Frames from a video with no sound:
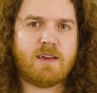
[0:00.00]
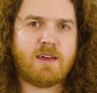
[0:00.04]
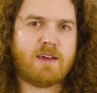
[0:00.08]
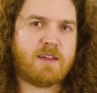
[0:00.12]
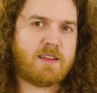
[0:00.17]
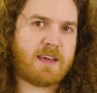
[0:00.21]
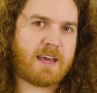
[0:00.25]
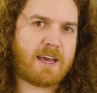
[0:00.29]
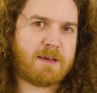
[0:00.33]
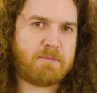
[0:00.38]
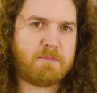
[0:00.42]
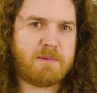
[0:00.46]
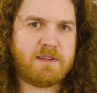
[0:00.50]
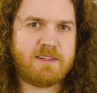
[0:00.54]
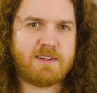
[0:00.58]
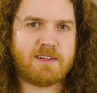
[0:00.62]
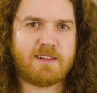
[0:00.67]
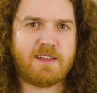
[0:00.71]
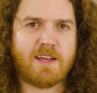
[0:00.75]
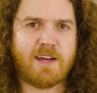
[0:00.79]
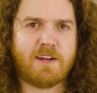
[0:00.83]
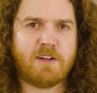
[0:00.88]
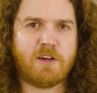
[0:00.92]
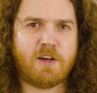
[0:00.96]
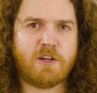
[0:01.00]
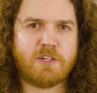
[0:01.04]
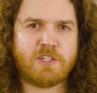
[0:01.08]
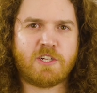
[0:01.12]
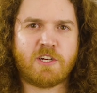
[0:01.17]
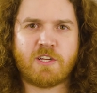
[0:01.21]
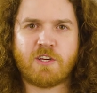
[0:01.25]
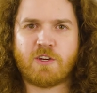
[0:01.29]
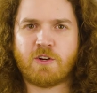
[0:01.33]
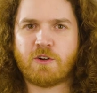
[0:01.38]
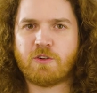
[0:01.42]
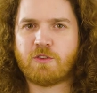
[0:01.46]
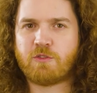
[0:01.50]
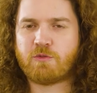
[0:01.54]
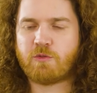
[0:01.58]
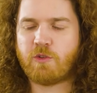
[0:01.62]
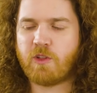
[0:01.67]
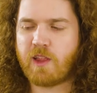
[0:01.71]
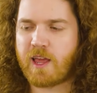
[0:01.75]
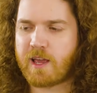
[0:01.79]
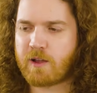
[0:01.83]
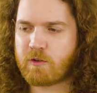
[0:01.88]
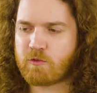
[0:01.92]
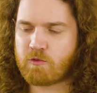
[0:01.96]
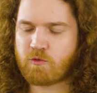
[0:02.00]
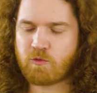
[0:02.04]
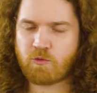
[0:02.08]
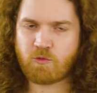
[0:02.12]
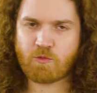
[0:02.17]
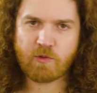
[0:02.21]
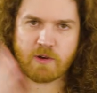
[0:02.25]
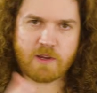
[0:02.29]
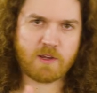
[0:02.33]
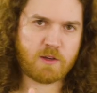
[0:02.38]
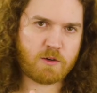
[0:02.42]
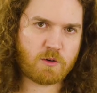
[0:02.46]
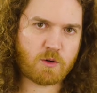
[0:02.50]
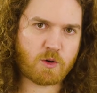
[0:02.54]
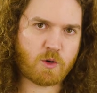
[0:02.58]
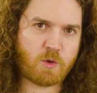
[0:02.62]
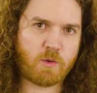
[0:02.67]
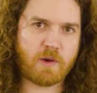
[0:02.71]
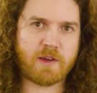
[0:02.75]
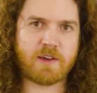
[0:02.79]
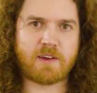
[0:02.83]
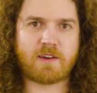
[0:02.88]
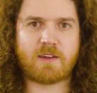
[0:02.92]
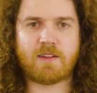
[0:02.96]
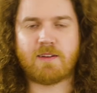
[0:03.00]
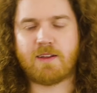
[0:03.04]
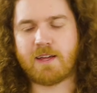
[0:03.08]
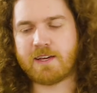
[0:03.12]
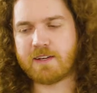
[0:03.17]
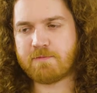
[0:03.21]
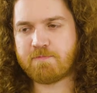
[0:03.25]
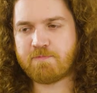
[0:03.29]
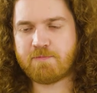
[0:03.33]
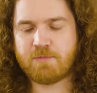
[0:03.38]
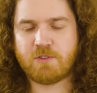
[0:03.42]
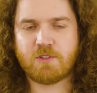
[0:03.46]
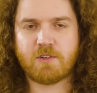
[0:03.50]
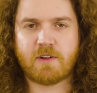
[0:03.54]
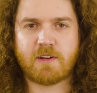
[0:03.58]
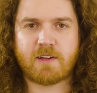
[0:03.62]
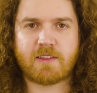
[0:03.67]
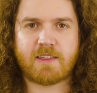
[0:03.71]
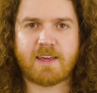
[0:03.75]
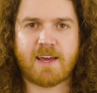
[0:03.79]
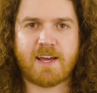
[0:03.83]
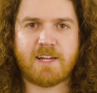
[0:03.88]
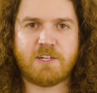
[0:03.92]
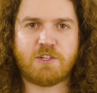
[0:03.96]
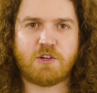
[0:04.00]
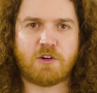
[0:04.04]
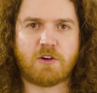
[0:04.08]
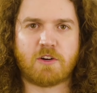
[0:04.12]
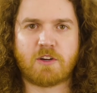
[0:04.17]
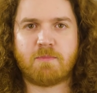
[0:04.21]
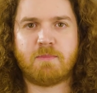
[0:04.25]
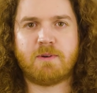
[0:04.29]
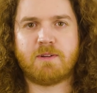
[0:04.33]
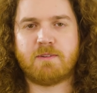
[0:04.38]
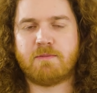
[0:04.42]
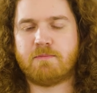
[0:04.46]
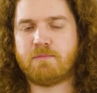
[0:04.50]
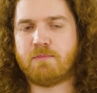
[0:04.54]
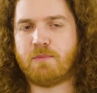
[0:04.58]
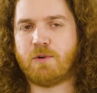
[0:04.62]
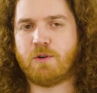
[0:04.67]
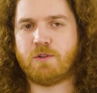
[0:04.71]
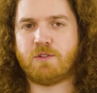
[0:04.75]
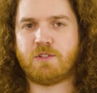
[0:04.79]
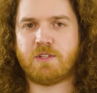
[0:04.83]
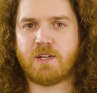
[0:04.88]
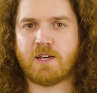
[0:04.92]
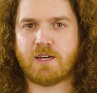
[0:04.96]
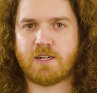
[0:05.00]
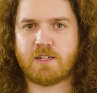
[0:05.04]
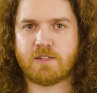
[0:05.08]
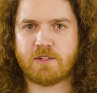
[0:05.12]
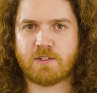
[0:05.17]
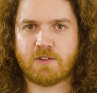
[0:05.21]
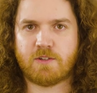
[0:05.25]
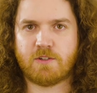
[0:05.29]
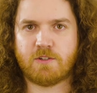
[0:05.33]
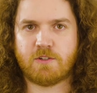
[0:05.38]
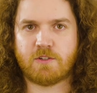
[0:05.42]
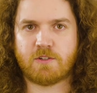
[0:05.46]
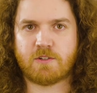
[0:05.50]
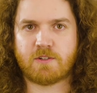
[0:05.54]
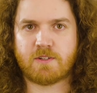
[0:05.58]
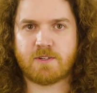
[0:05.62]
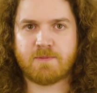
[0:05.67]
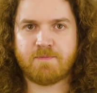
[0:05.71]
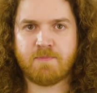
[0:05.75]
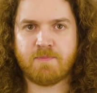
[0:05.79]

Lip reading: It can be declared urgent and go through like real quick, like Sonic the Hedgehog, but most aren't urgent.